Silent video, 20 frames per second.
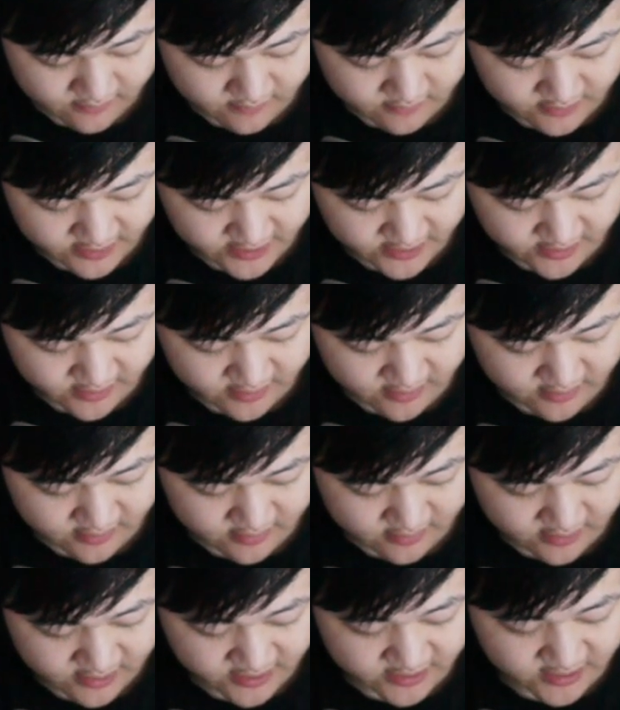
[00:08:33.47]
right?
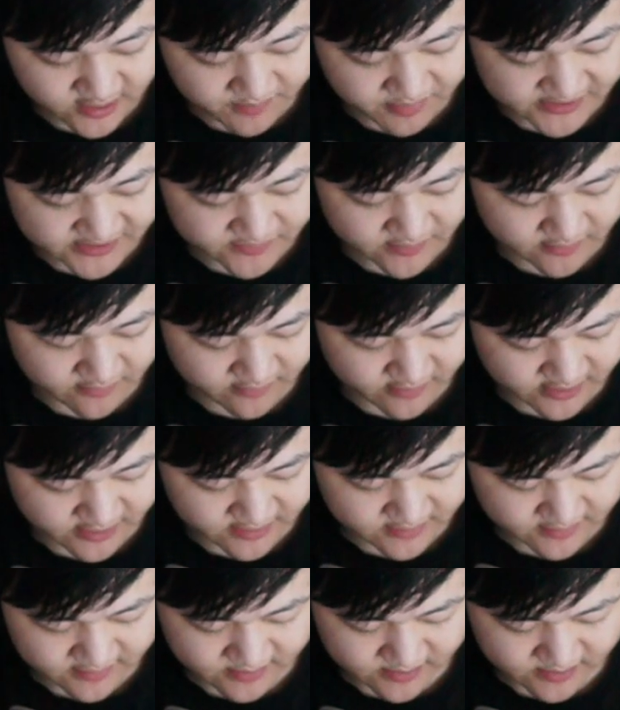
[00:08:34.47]
Not not plus one crit.